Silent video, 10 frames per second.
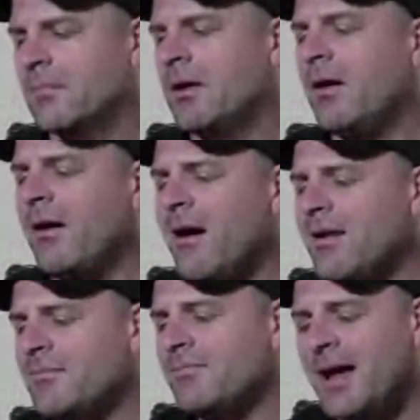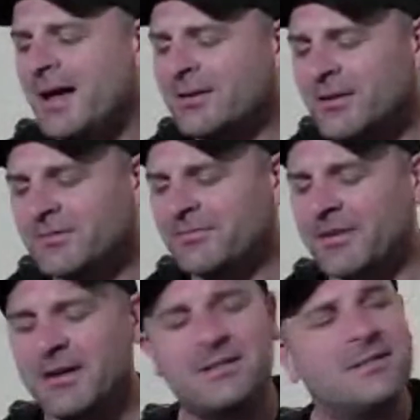All of my good
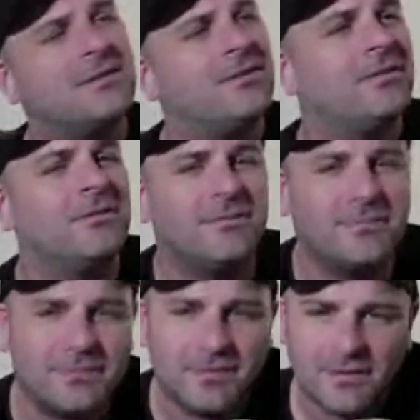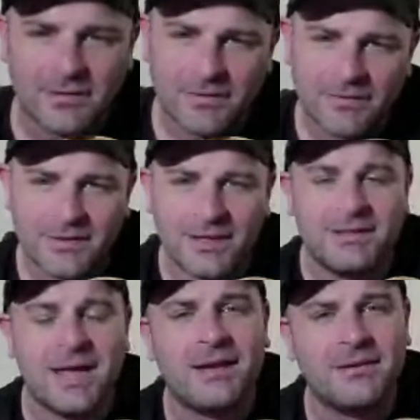friends, Lord, they're
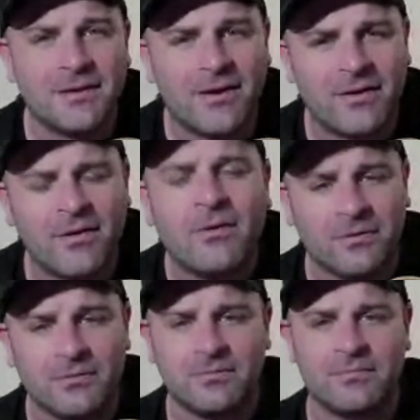dead and gone.